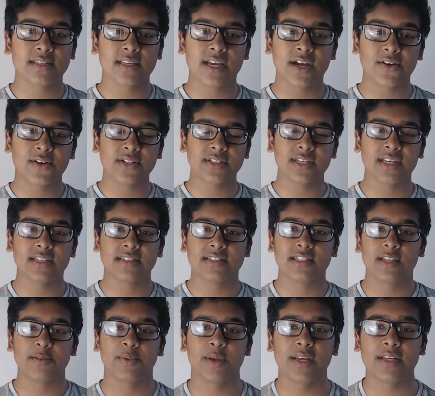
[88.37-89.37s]
Here is a
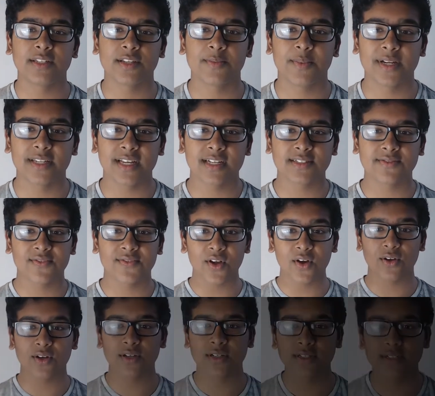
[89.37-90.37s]
sneak peek to my next
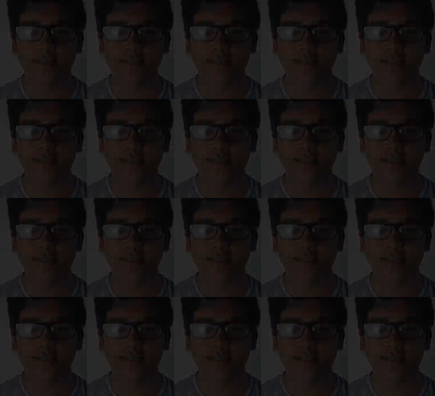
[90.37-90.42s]
vlog.